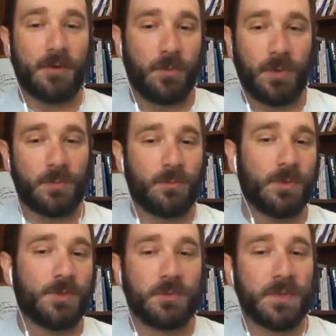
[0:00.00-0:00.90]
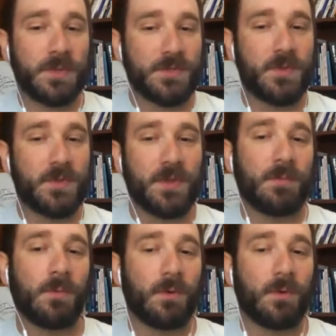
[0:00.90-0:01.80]
No one would do business with him
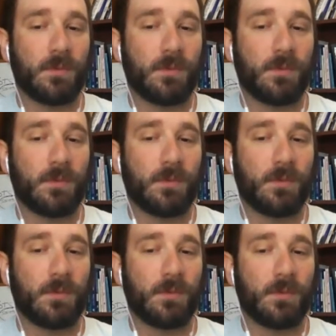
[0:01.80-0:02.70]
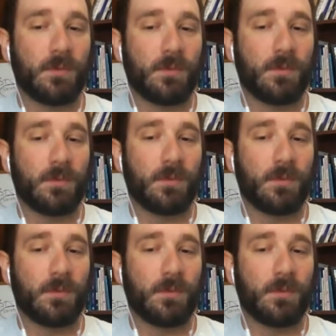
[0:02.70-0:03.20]
anymore because he filed this lawsuit.